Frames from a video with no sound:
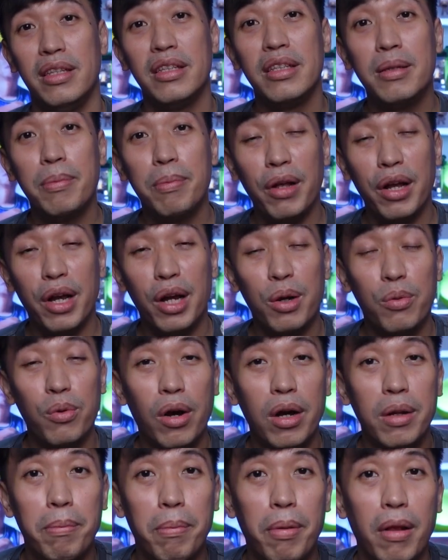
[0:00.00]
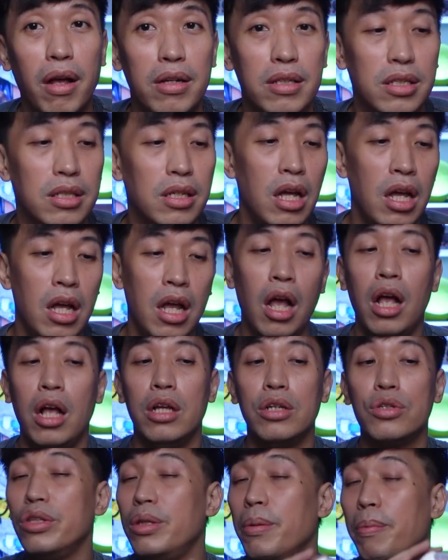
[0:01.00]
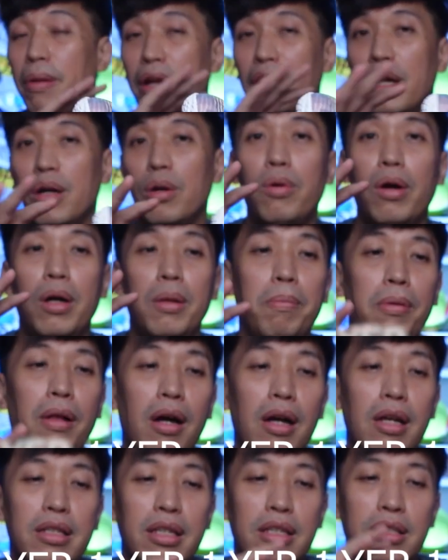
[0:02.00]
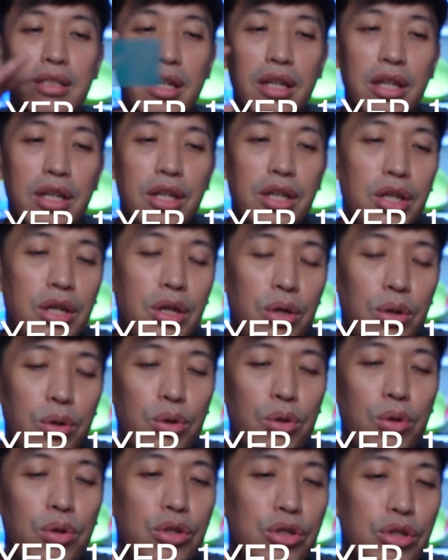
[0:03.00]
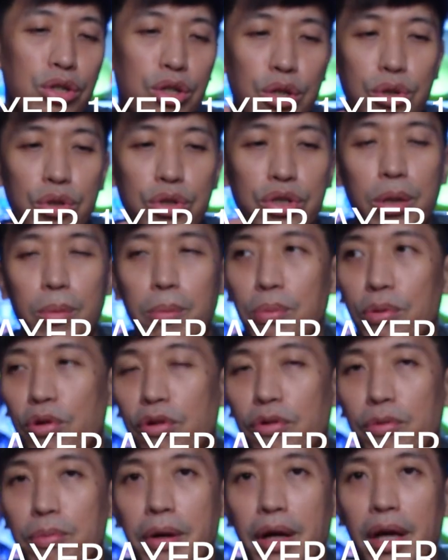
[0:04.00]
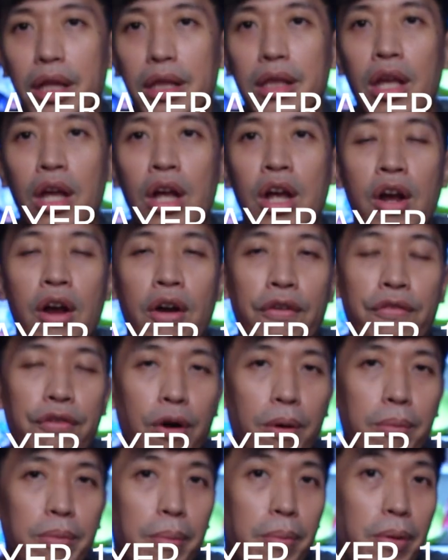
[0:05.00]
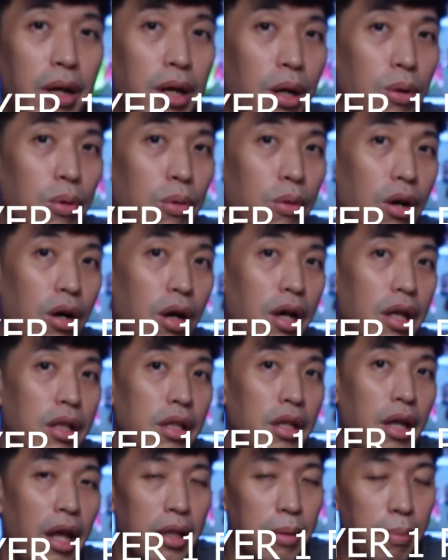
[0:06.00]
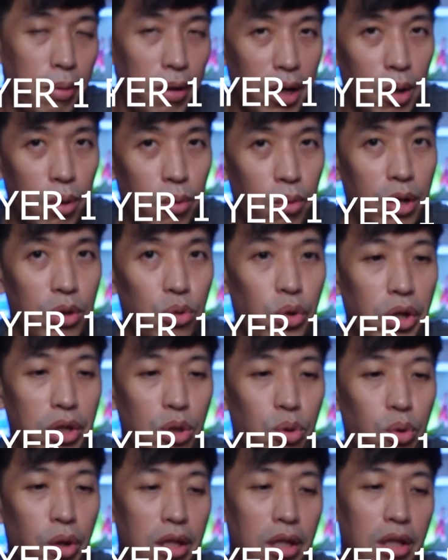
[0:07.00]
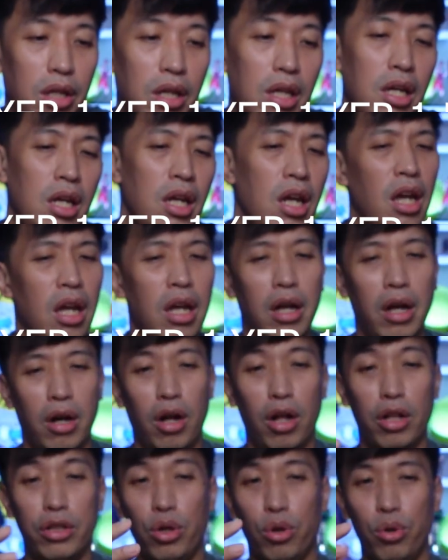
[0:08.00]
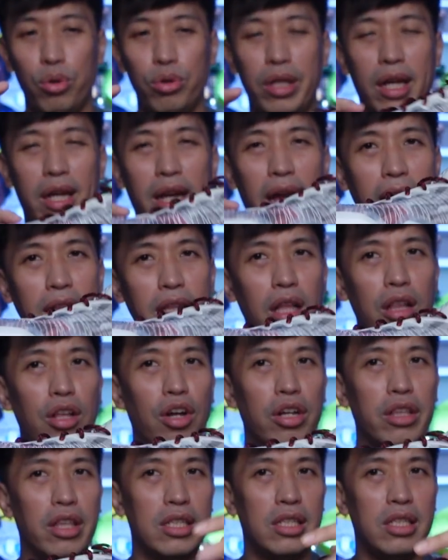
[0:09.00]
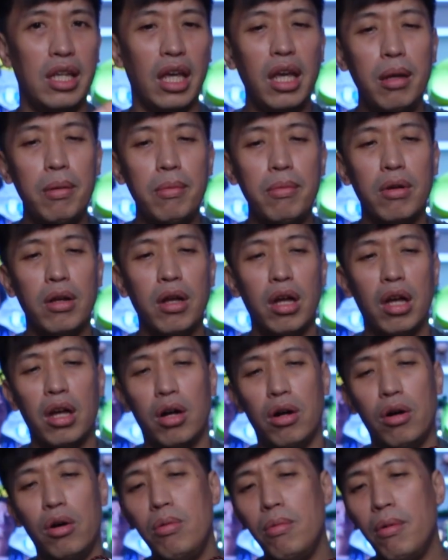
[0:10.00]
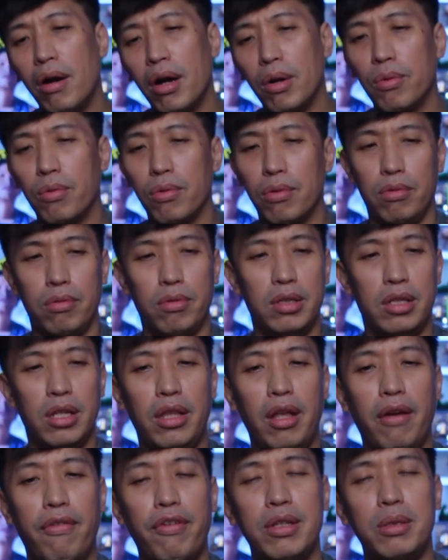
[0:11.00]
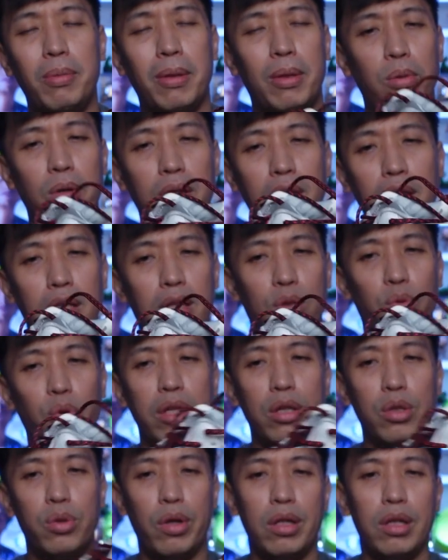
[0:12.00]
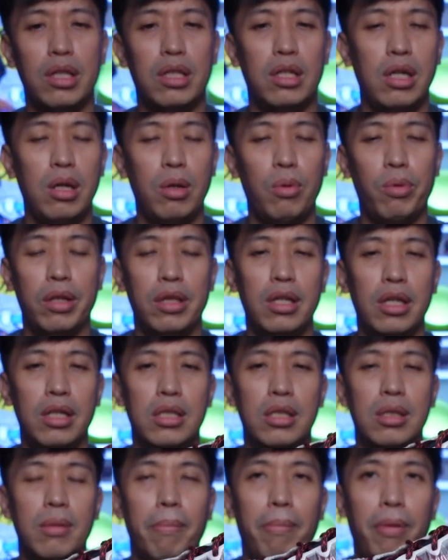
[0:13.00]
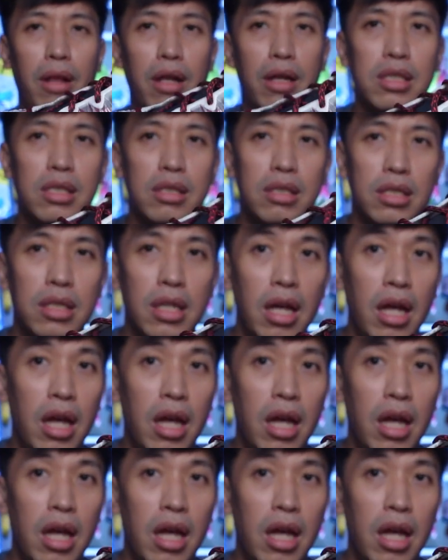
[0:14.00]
the Player One Plus. So the Player One Plus is a huge improvement from the Player One and the Player One 2023, although they kind of look the same. Oh, Mark, what's the difference between the 2023 with this Plus?